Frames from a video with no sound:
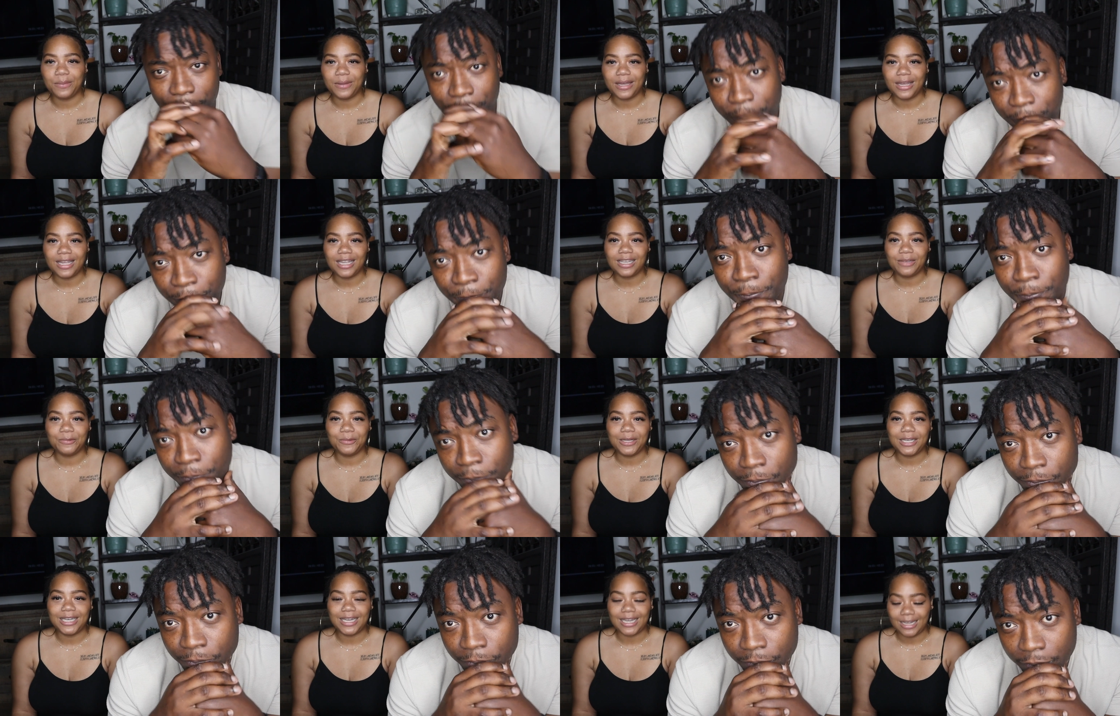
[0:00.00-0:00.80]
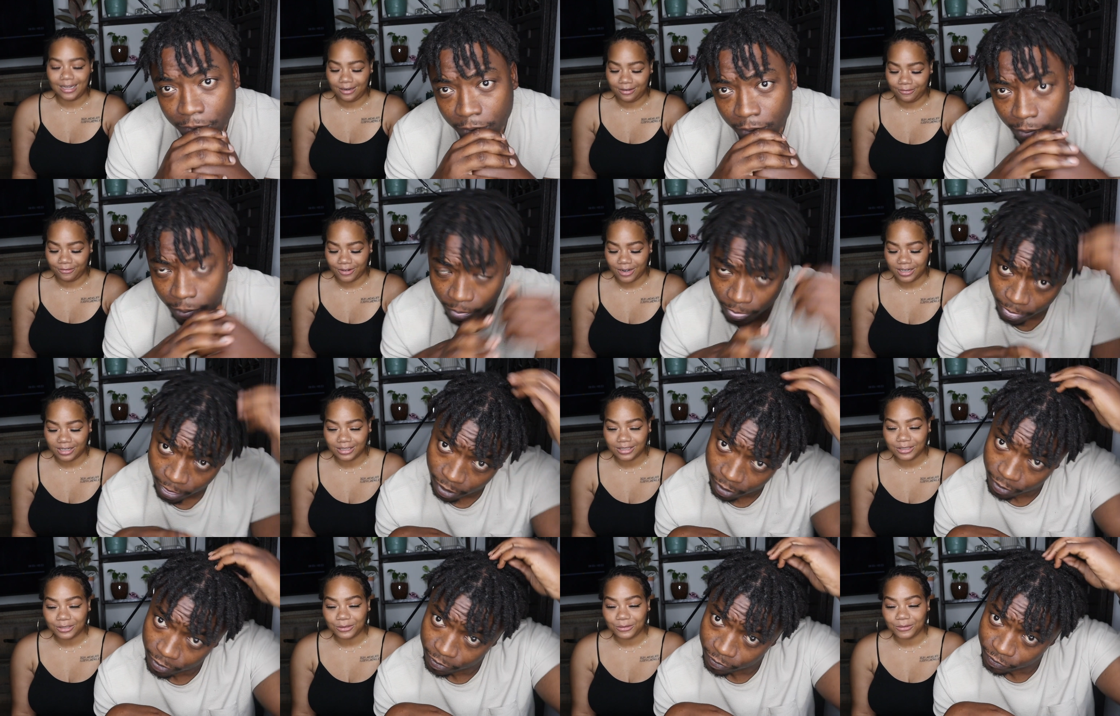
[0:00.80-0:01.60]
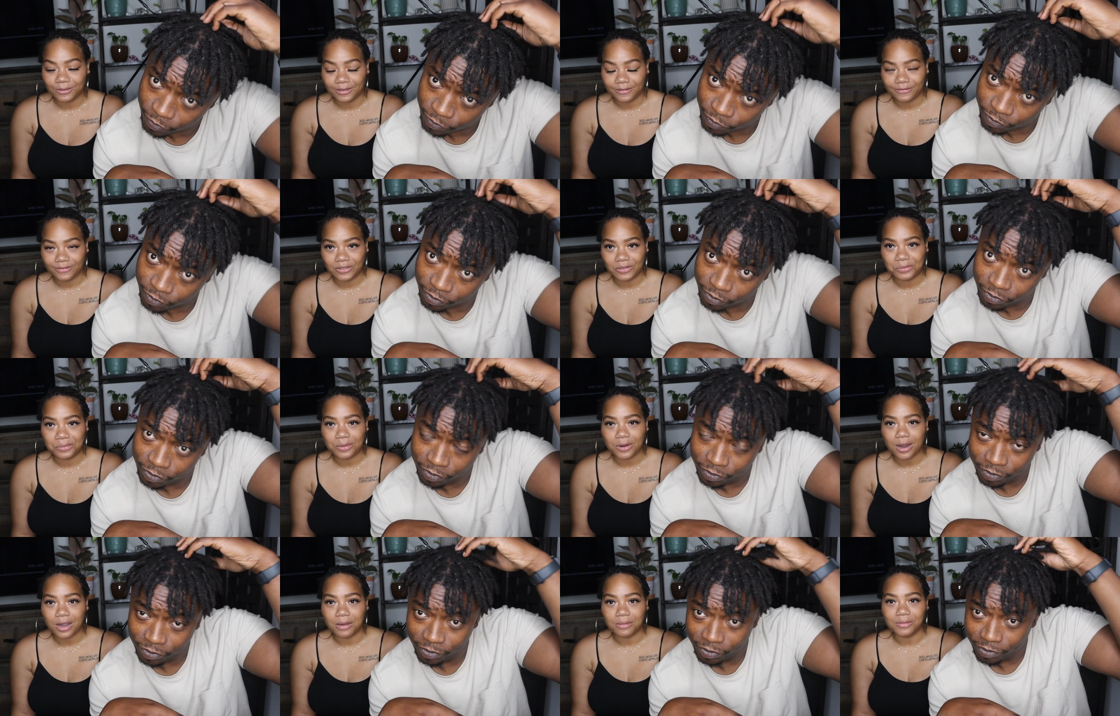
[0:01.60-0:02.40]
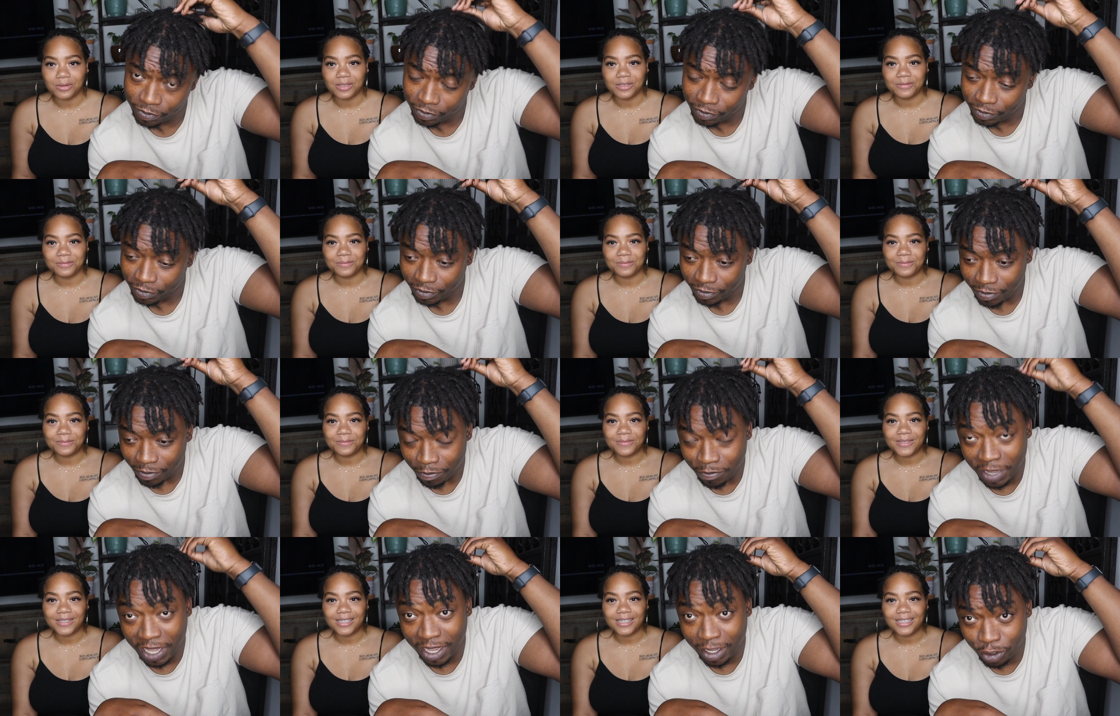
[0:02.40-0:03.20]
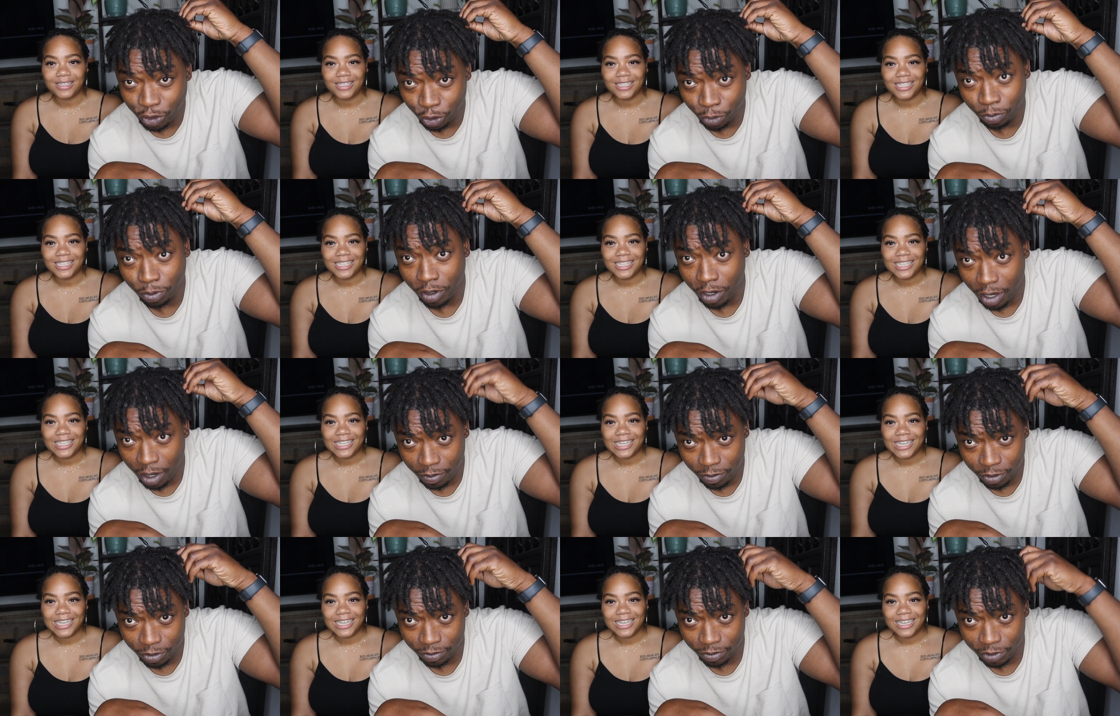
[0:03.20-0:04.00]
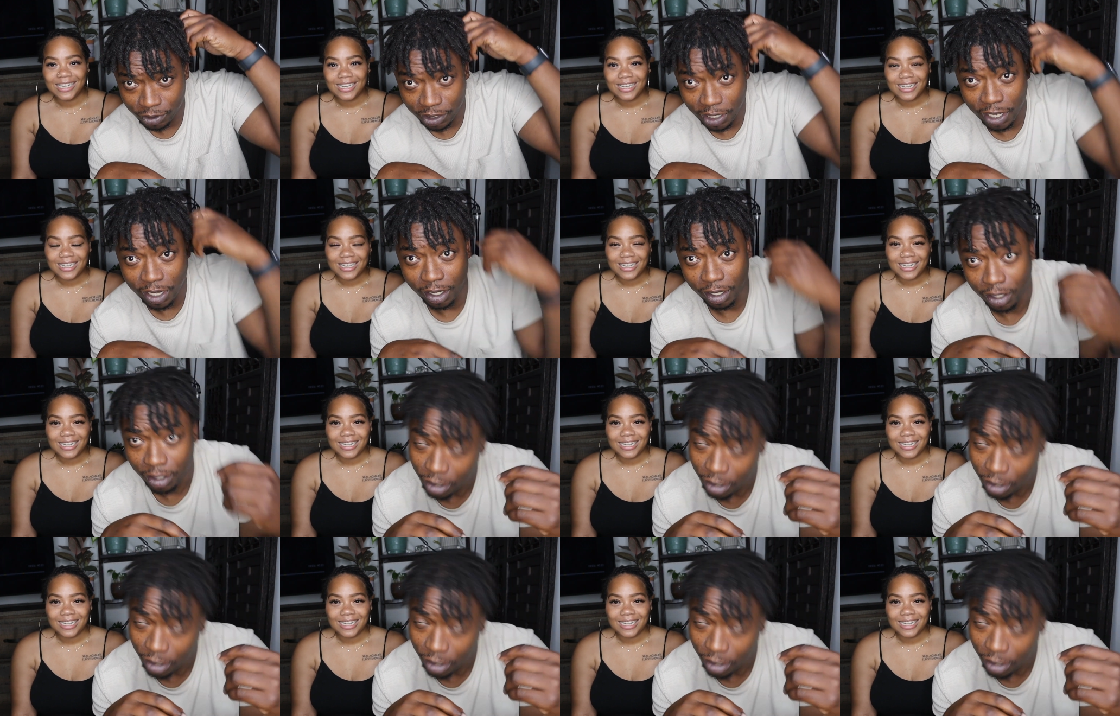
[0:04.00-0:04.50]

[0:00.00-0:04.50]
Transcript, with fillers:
Speaker 1: but we did run into a few problems.
Speaker 2: Major problems. Like